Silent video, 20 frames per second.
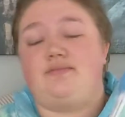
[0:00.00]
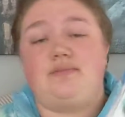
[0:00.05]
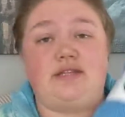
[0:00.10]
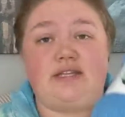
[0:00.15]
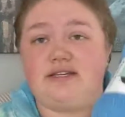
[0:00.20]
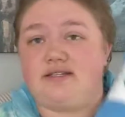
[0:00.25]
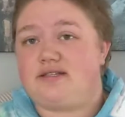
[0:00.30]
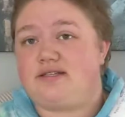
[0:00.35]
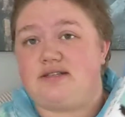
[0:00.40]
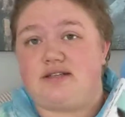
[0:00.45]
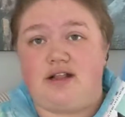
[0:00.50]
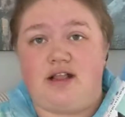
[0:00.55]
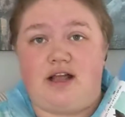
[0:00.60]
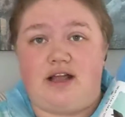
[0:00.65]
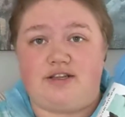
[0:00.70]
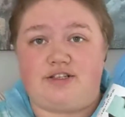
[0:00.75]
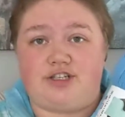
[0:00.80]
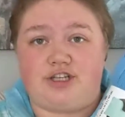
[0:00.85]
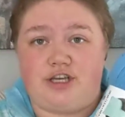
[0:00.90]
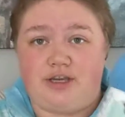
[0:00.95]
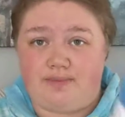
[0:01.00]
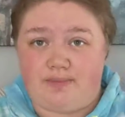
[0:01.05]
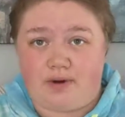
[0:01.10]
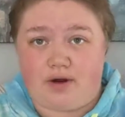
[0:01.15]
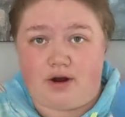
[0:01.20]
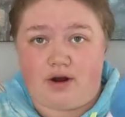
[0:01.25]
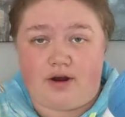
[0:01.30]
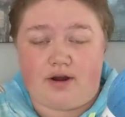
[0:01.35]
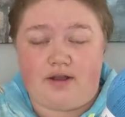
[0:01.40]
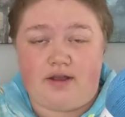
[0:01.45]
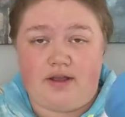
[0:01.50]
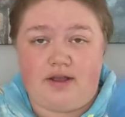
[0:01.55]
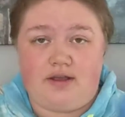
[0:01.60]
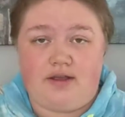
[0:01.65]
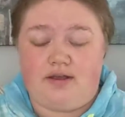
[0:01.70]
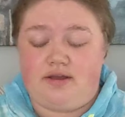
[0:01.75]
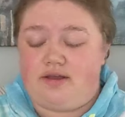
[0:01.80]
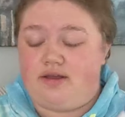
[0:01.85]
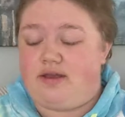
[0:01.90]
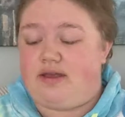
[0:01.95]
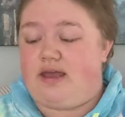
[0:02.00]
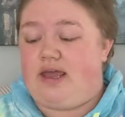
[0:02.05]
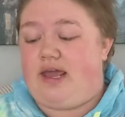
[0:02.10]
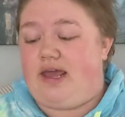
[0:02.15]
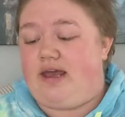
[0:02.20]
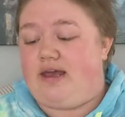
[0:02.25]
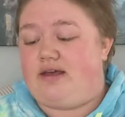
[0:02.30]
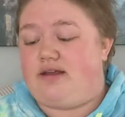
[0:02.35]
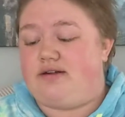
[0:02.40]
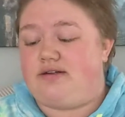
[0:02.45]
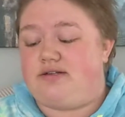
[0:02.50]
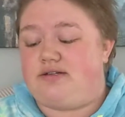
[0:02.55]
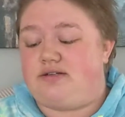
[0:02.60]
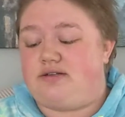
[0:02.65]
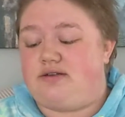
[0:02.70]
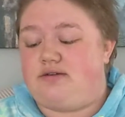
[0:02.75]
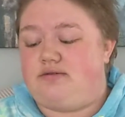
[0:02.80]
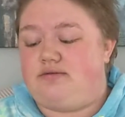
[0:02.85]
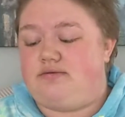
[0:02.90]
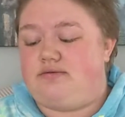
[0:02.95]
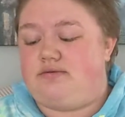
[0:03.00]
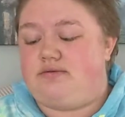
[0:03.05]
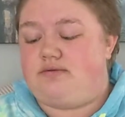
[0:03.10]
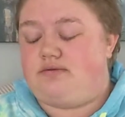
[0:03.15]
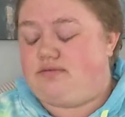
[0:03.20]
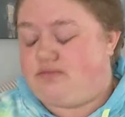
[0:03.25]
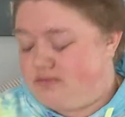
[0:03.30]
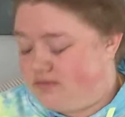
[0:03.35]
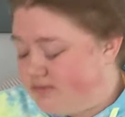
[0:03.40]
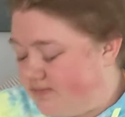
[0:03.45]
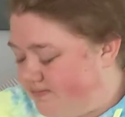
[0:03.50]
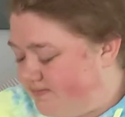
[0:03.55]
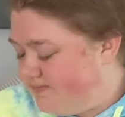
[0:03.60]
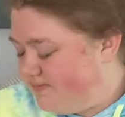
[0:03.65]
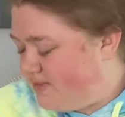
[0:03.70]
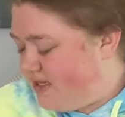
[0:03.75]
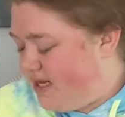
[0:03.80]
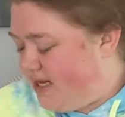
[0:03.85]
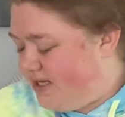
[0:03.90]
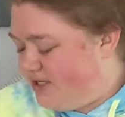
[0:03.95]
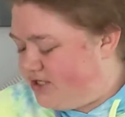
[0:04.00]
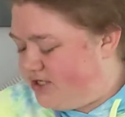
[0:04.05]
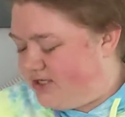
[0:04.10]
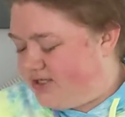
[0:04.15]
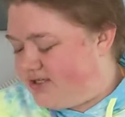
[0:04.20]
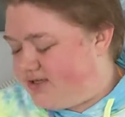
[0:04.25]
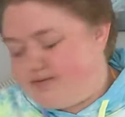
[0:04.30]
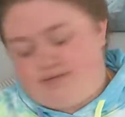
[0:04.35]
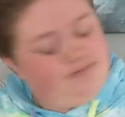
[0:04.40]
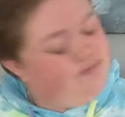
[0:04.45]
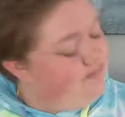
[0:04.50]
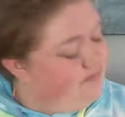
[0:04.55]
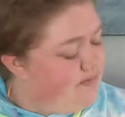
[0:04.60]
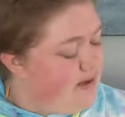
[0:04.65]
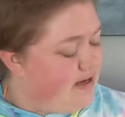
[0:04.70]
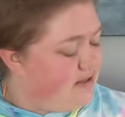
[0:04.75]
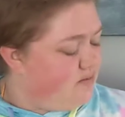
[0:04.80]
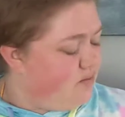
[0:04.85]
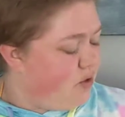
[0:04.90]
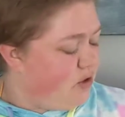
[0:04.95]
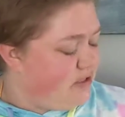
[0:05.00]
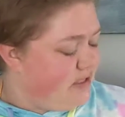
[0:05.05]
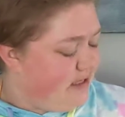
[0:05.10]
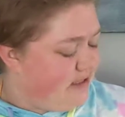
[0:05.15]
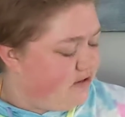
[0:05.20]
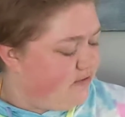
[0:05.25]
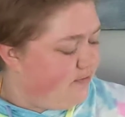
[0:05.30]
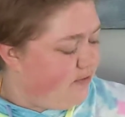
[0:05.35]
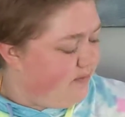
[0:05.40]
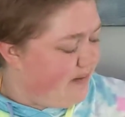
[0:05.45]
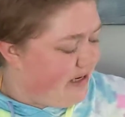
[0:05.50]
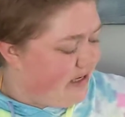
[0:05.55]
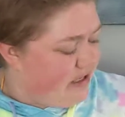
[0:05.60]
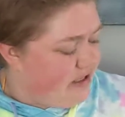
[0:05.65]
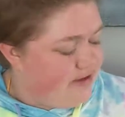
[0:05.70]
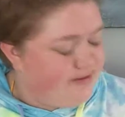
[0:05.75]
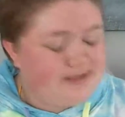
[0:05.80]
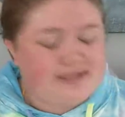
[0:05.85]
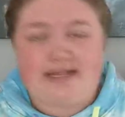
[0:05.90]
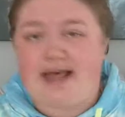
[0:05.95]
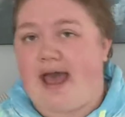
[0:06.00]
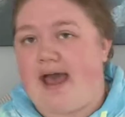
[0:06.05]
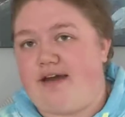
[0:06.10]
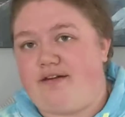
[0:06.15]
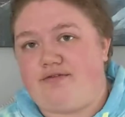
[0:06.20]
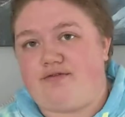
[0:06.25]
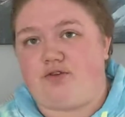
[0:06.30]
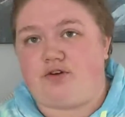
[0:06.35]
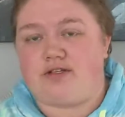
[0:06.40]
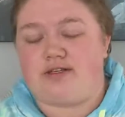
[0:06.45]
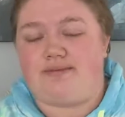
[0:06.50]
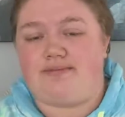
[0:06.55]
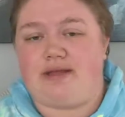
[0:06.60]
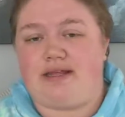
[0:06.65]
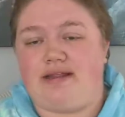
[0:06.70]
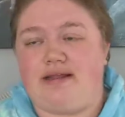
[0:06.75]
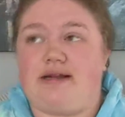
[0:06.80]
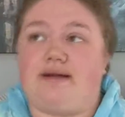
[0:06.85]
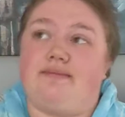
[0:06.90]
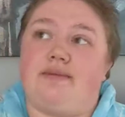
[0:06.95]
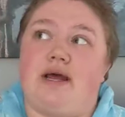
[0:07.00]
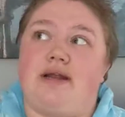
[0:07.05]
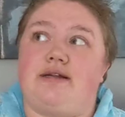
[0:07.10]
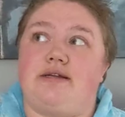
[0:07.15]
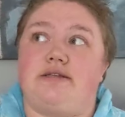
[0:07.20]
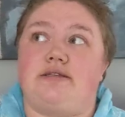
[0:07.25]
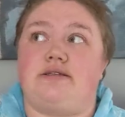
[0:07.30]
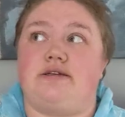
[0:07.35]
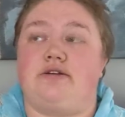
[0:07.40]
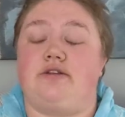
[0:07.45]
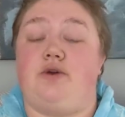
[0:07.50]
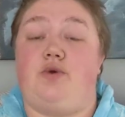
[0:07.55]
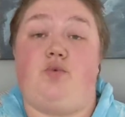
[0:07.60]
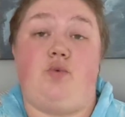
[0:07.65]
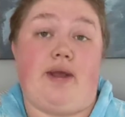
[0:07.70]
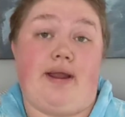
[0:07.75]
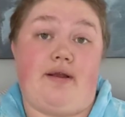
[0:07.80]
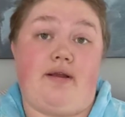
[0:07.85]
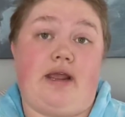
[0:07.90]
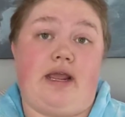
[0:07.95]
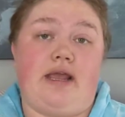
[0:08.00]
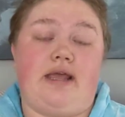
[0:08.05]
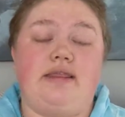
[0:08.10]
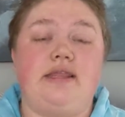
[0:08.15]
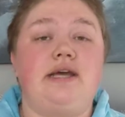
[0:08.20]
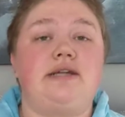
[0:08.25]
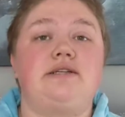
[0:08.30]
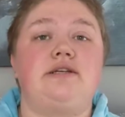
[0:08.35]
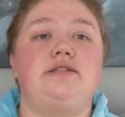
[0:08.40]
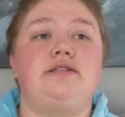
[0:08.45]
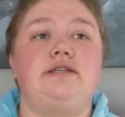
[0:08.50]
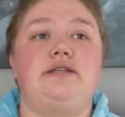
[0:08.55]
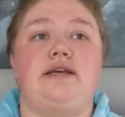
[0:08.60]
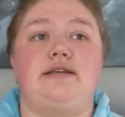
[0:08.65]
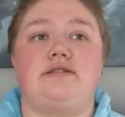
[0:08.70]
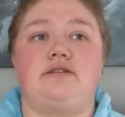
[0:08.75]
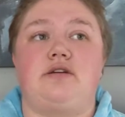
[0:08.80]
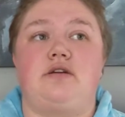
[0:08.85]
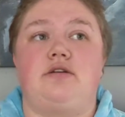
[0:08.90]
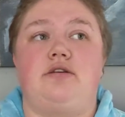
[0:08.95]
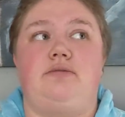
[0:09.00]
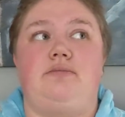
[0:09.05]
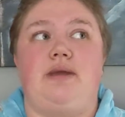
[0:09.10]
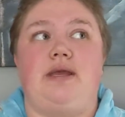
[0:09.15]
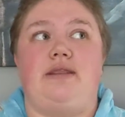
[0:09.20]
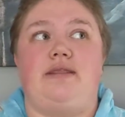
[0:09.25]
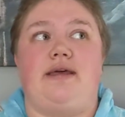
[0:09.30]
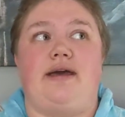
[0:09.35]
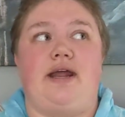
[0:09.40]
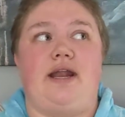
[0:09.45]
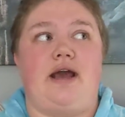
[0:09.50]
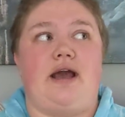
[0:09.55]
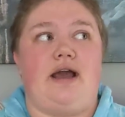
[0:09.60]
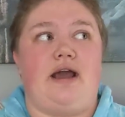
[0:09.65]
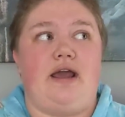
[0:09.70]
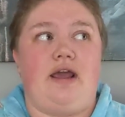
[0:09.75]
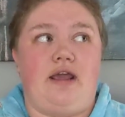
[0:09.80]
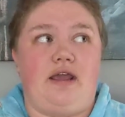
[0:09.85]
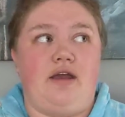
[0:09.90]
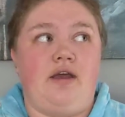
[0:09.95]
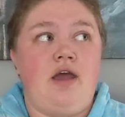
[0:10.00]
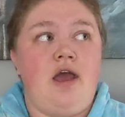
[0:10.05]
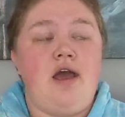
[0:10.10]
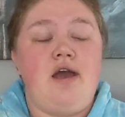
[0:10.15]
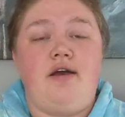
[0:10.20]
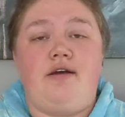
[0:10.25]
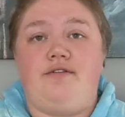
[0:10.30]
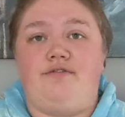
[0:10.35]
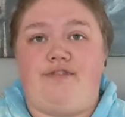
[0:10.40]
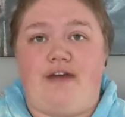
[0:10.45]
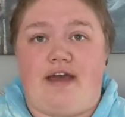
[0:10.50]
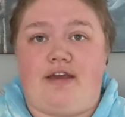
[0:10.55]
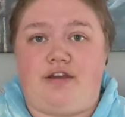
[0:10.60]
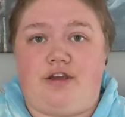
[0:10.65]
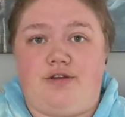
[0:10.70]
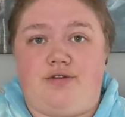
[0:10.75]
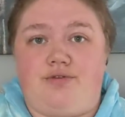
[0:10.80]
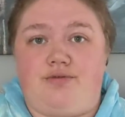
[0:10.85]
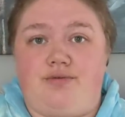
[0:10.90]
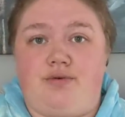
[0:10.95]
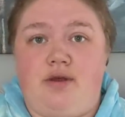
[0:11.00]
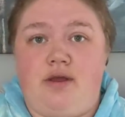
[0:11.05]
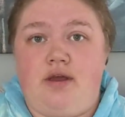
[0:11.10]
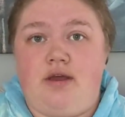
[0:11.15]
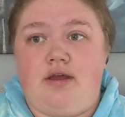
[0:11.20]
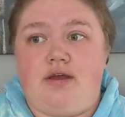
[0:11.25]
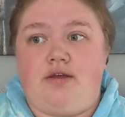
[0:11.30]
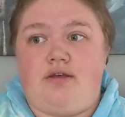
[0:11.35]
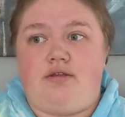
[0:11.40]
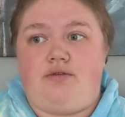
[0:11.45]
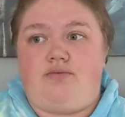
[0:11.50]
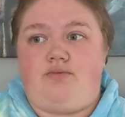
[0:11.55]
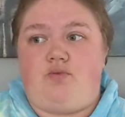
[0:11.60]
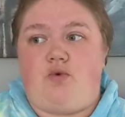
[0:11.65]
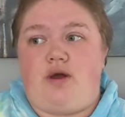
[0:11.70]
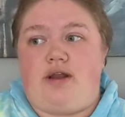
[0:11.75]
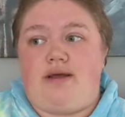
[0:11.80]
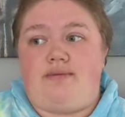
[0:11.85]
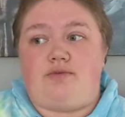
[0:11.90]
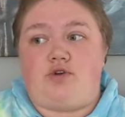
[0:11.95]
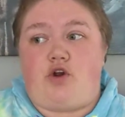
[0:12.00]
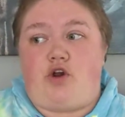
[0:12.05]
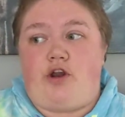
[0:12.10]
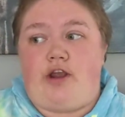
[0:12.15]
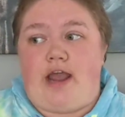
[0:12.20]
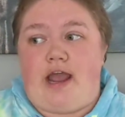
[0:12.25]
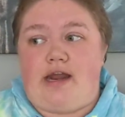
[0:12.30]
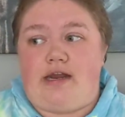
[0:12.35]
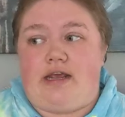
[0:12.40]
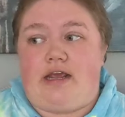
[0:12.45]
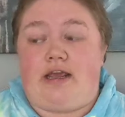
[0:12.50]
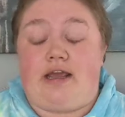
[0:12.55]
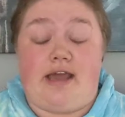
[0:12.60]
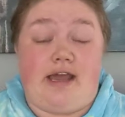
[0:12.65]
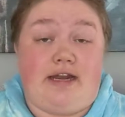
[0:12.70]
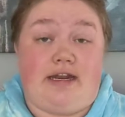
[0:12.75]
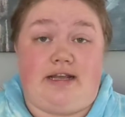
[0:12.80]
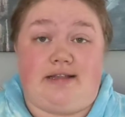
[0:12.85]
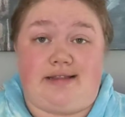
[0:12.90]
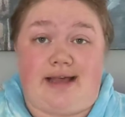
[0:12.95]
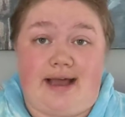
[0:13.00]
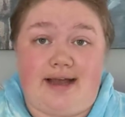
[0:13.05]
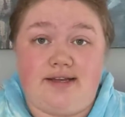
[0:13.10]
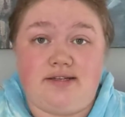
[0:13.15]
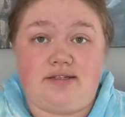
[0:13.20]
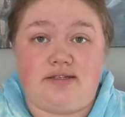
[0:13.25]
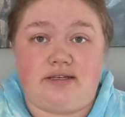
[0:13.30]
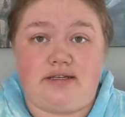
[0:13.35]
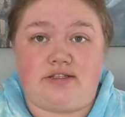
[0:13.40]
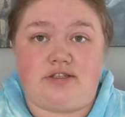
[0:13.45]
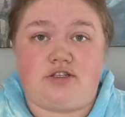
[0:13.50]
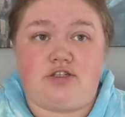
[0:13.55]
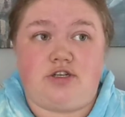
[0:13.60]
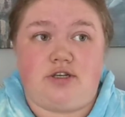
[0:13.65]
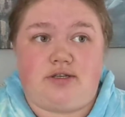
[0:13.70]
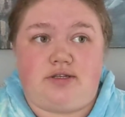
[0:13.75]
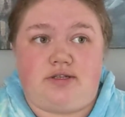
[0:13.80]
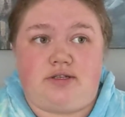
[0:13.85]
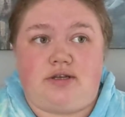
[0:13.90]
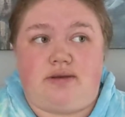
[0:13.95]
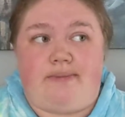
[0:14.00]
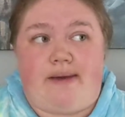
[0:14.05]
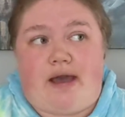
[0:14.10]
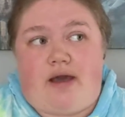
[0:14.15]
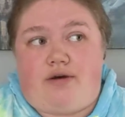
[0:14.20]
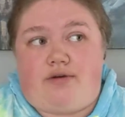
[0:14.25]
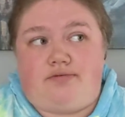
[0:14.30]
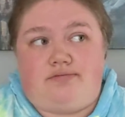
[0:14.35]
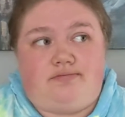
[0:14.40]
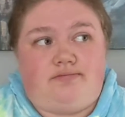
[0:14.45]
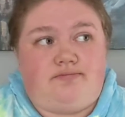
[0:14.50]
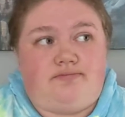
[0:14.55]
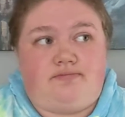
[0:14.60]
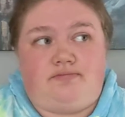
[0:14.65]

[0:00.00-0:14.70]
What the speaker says: this is a lot cheaper, and it just makes more sense for me to use that for something that I'm not necessarily wearing. And that doesn't necessarily mean that I value what I'm creating any less. It's just about,